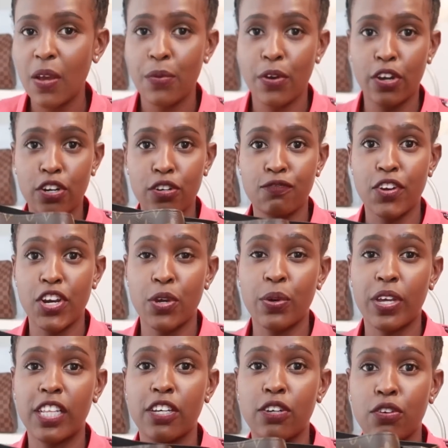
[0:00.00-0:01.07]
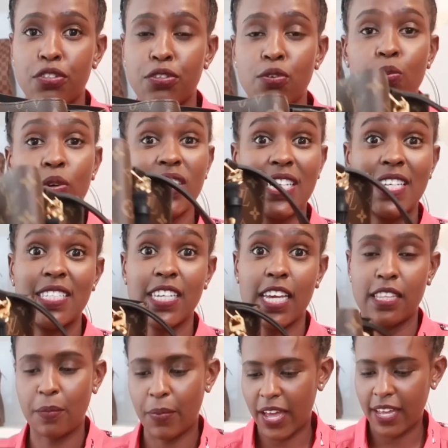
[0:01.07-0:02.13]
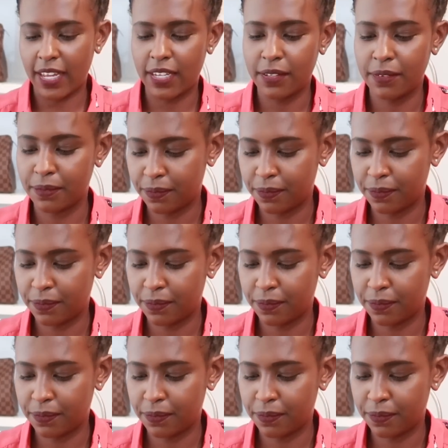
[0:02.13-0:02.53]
we're gonna very quickly go through what's inside the bag.